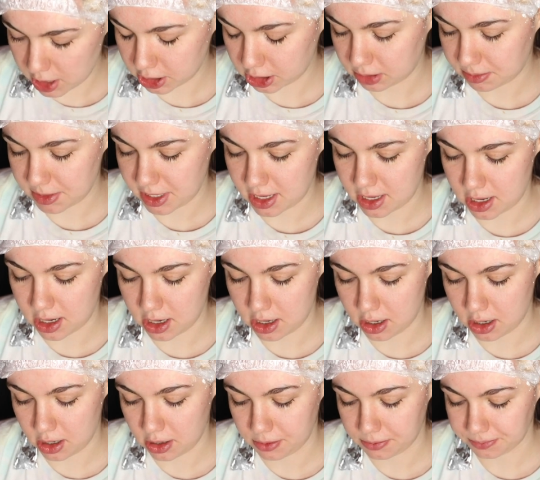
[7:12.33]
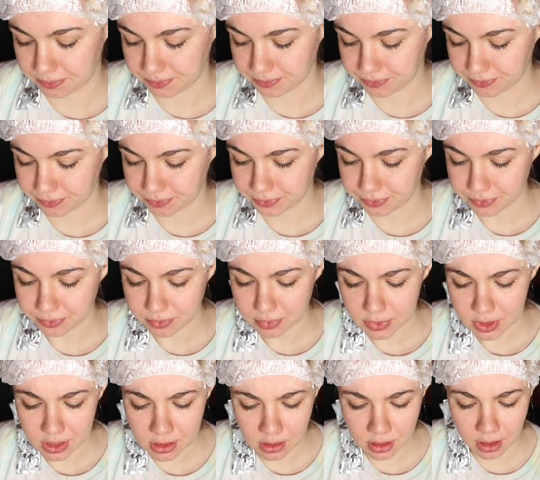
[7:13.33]
wash my hair.
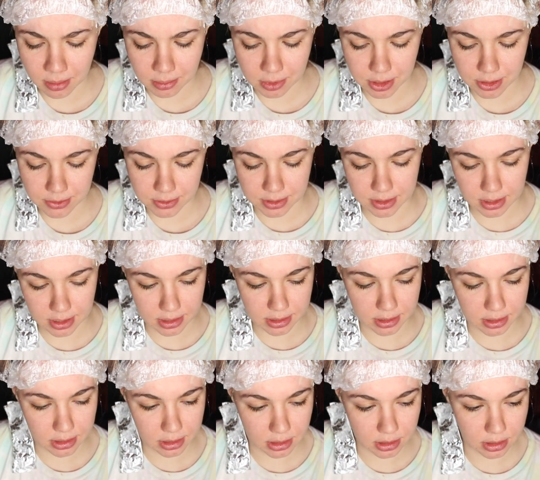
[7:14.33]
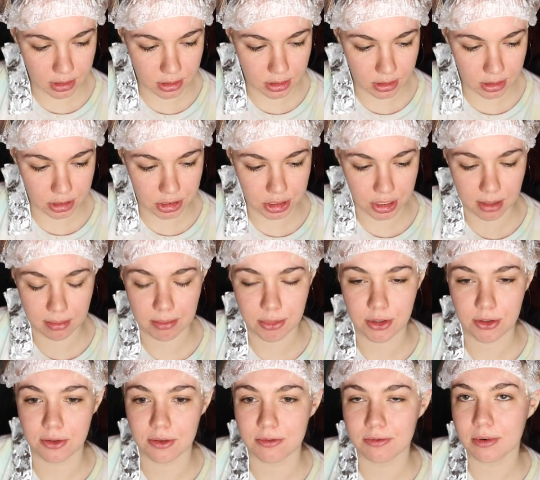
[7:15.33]
I'm gonna use this
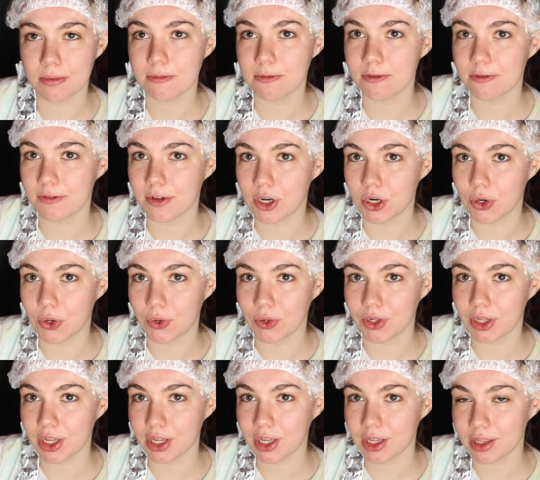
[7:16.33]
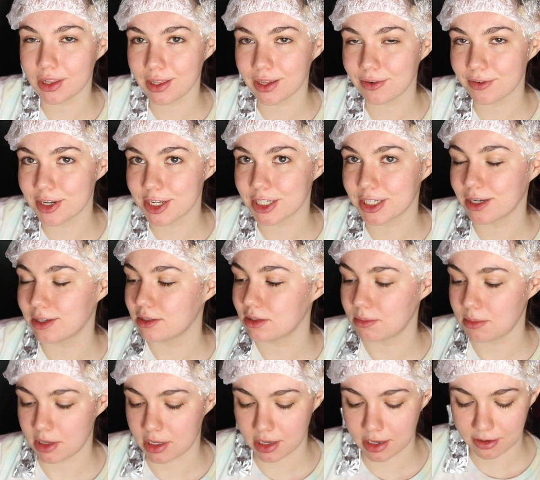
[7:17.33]
shampoo from Fanola. They reached out
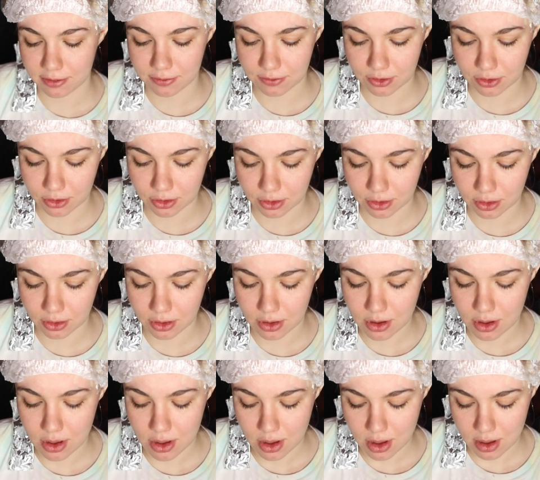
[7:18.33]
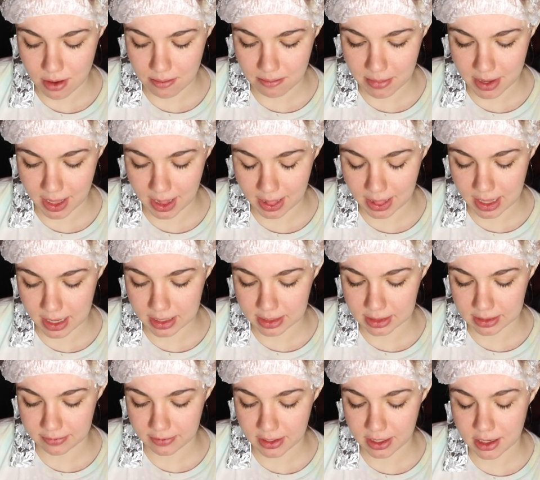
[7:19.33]
to me after my
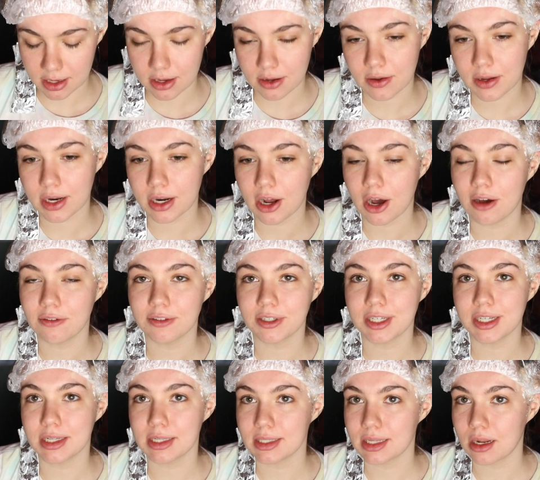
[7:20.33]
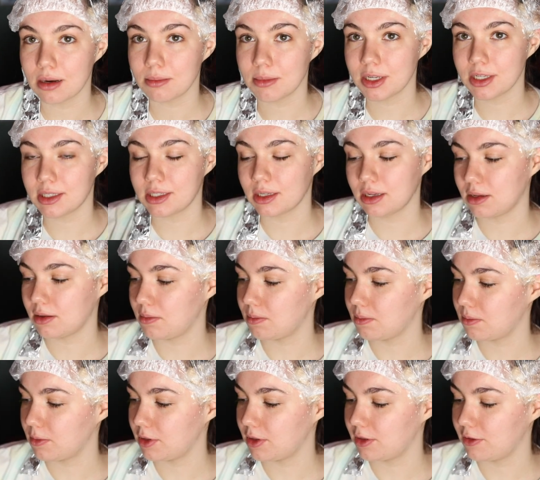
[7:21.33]
last video and offered to send me
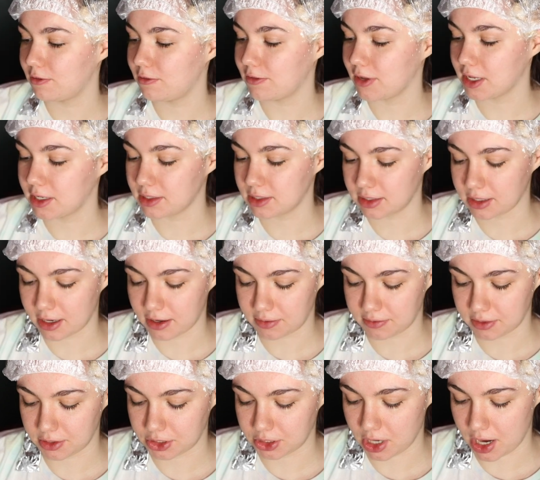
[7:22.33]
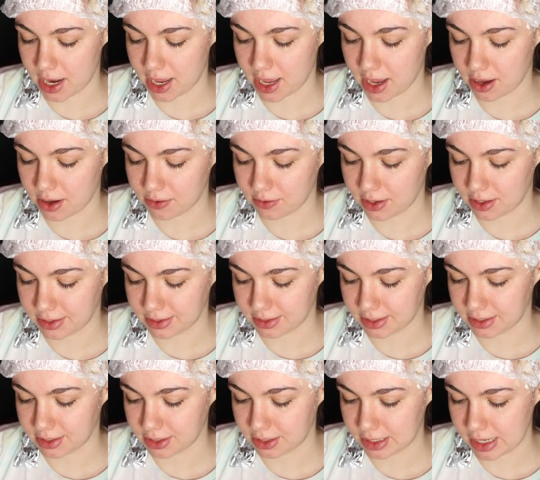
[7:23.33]
some uh, fun stuff to try out and it
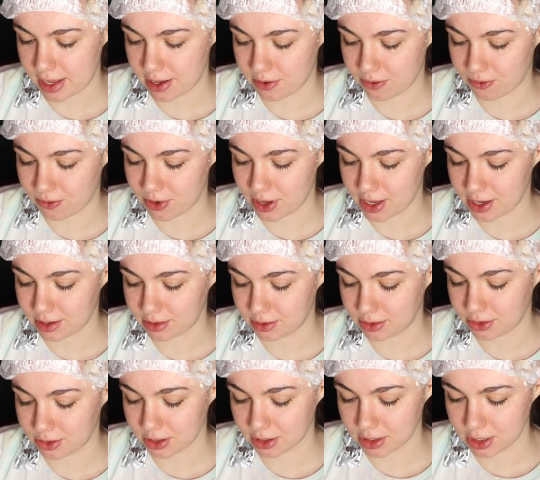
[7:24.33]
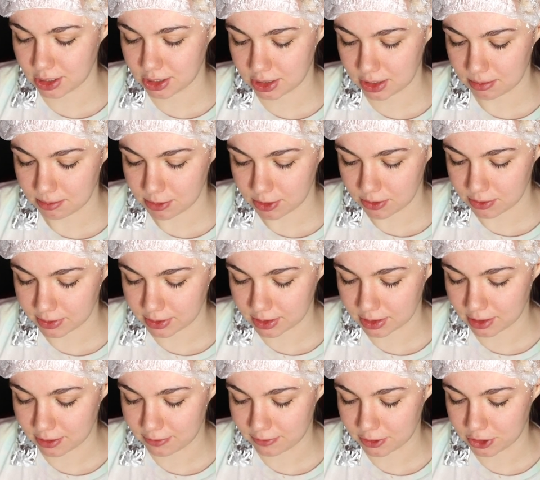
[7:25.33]
says it's a reconstructing shampoo
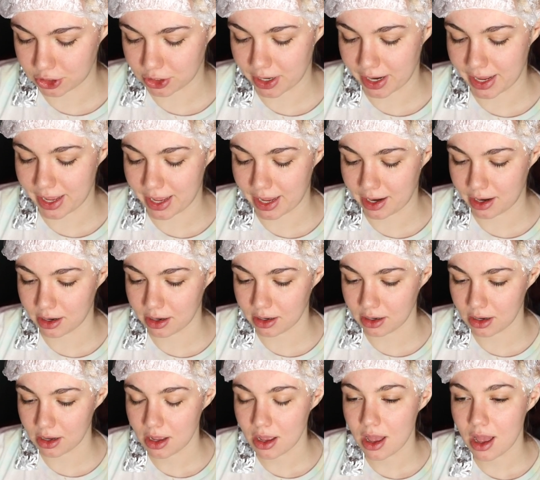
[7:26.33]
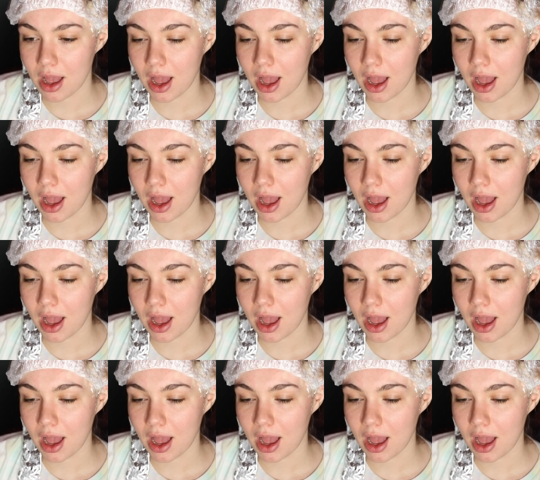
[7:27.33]
that's good for dry hair.